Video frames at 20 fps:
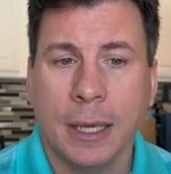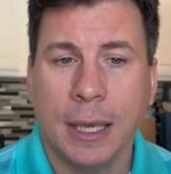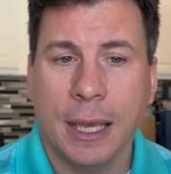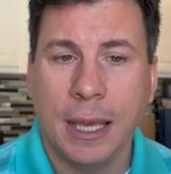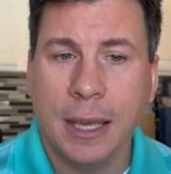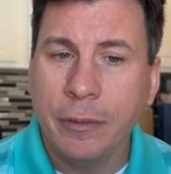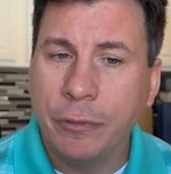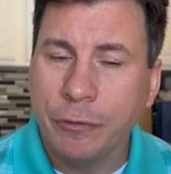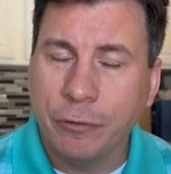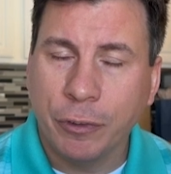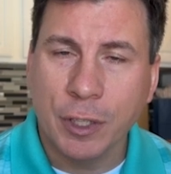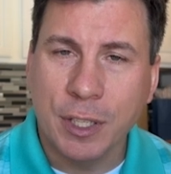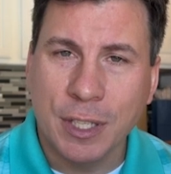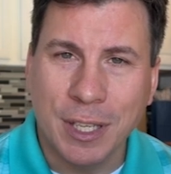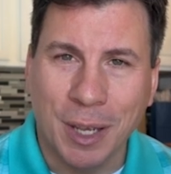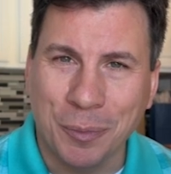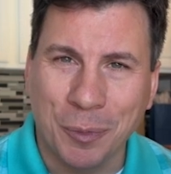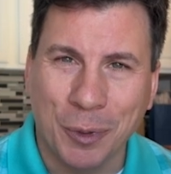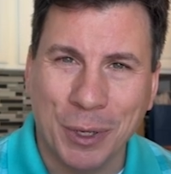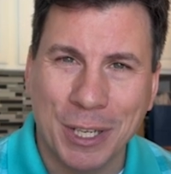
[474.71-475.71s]
If for
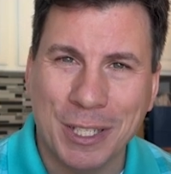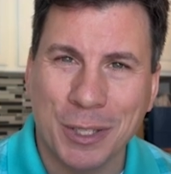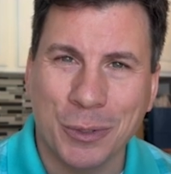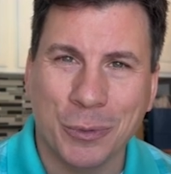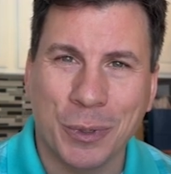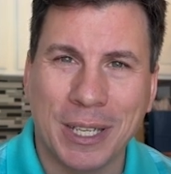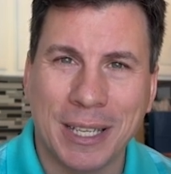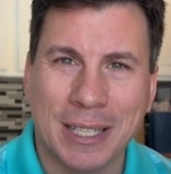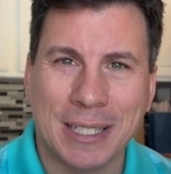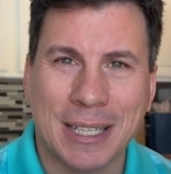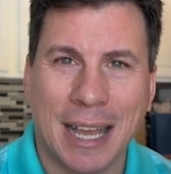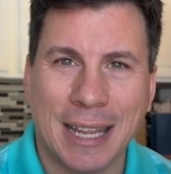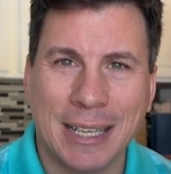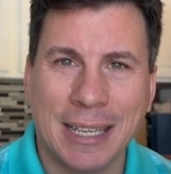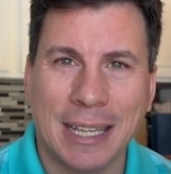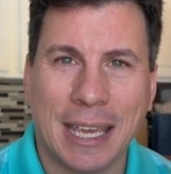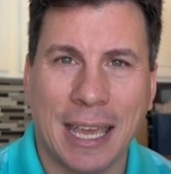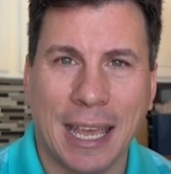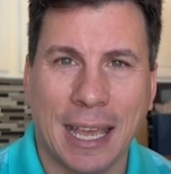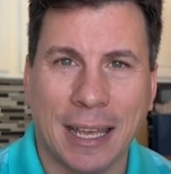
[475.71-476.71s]
some reason we decide
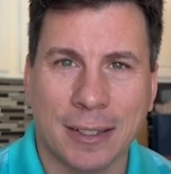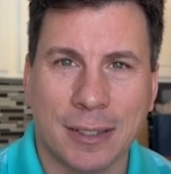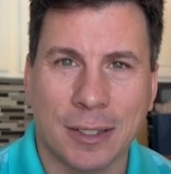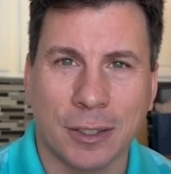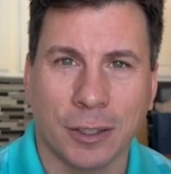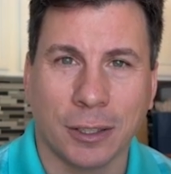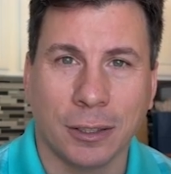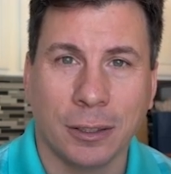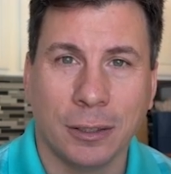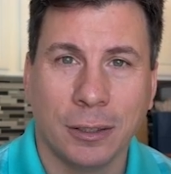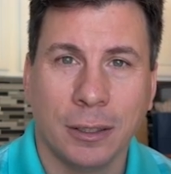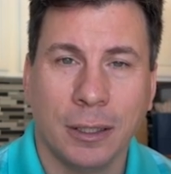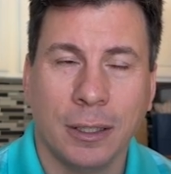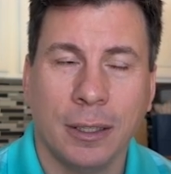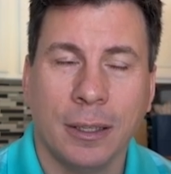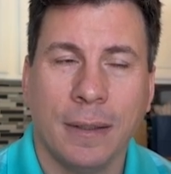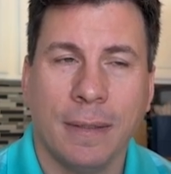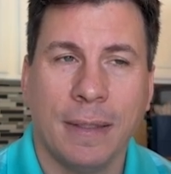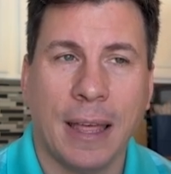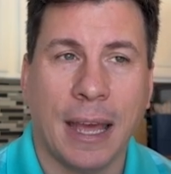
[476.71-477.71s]
to cancel
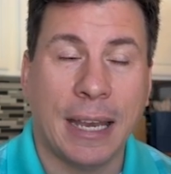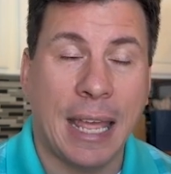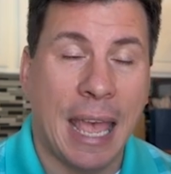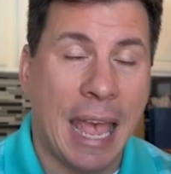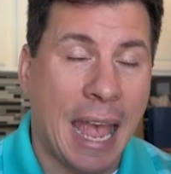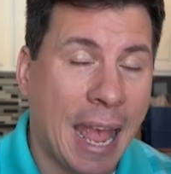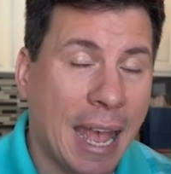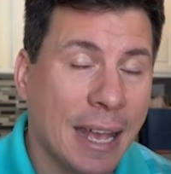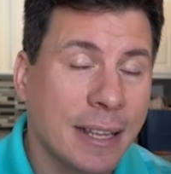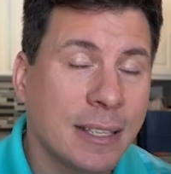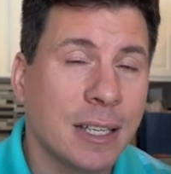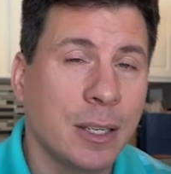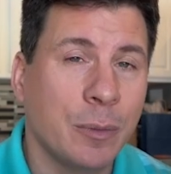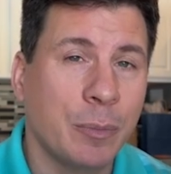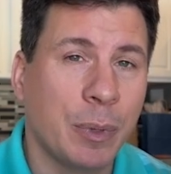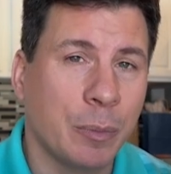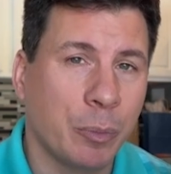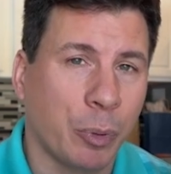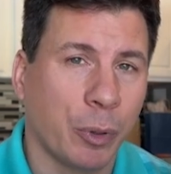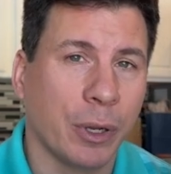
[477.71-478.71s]
that hasn't
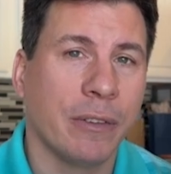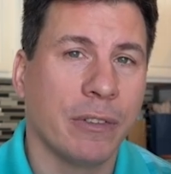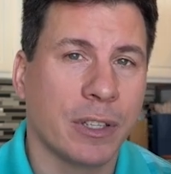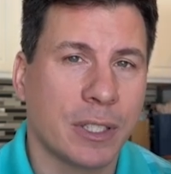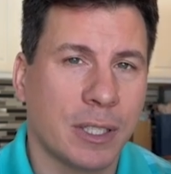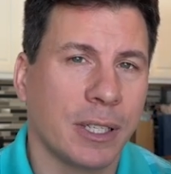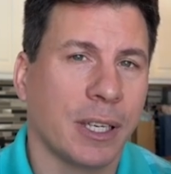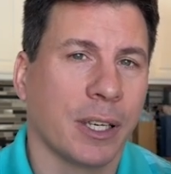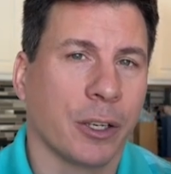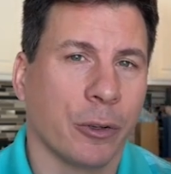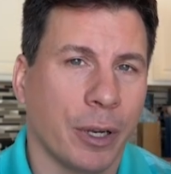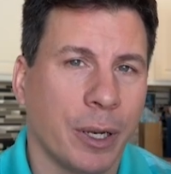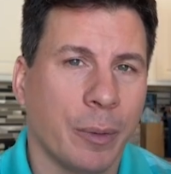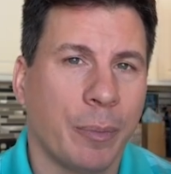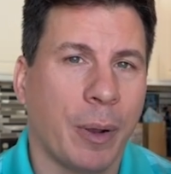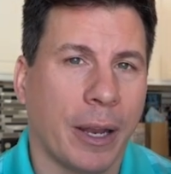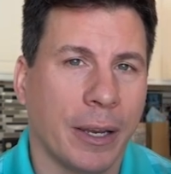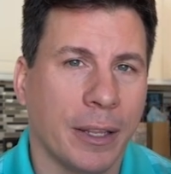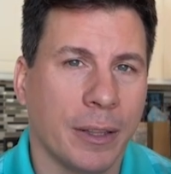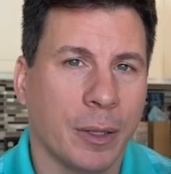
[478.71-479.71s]
been previously agreed
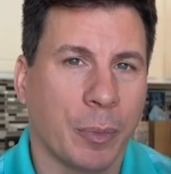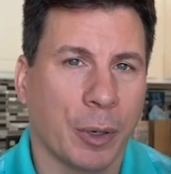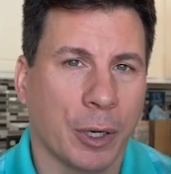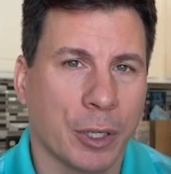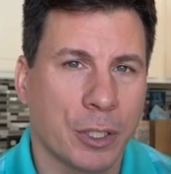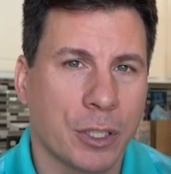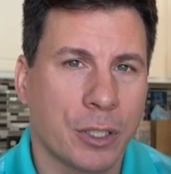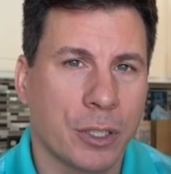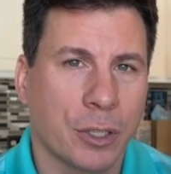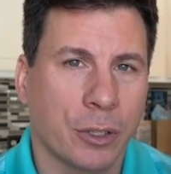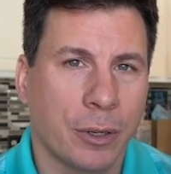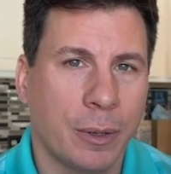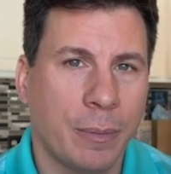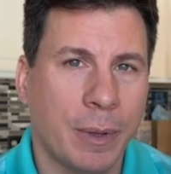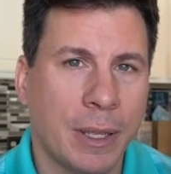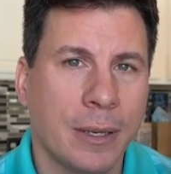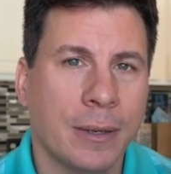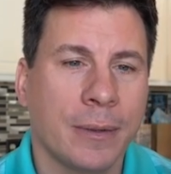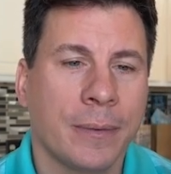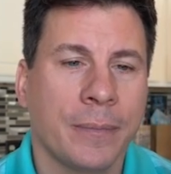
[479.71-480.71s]
upon in the purchase
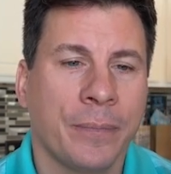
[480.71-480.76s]
agreement,